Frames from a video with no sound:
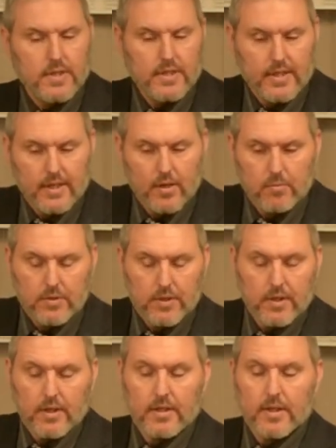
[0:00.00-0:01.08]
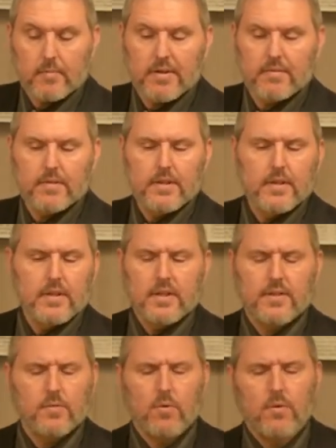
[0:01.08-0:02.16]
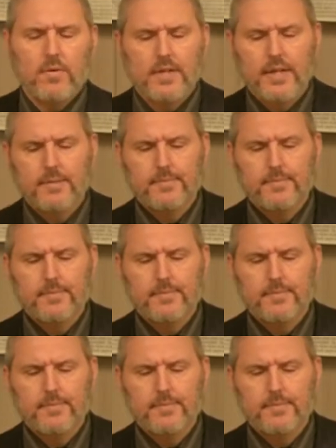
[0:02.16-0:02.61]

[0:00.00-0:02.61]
Get help when you need it. Amen. Nothing wrong with that.